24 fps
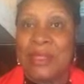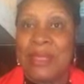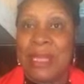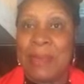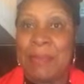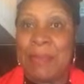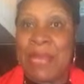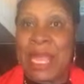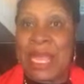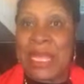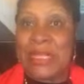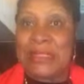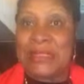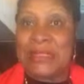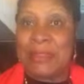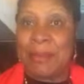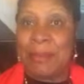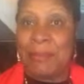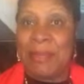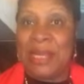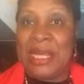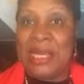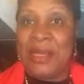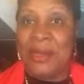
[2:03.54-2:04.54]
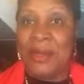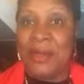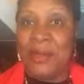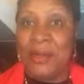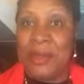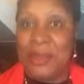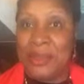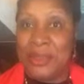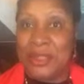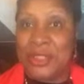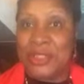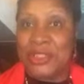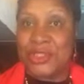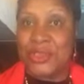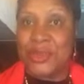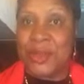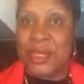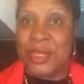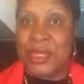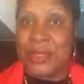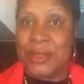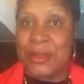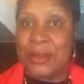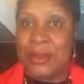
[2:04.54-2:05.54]
they passed a beggar on the
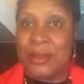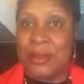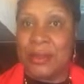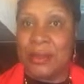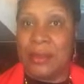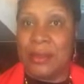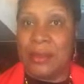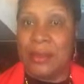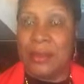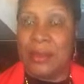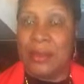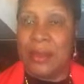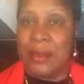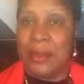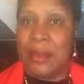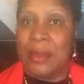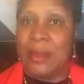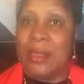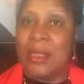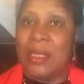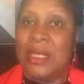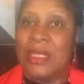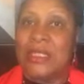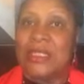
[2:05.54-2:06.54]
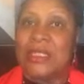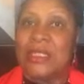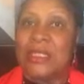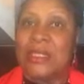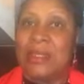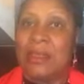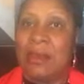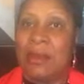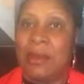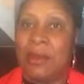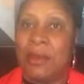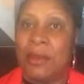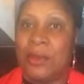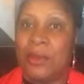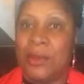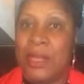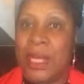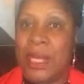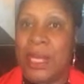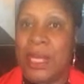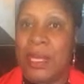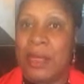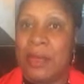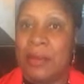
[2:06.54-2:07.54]
street. And she thought,
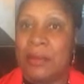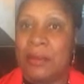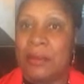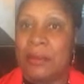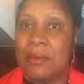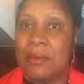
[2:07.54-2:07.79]
okay,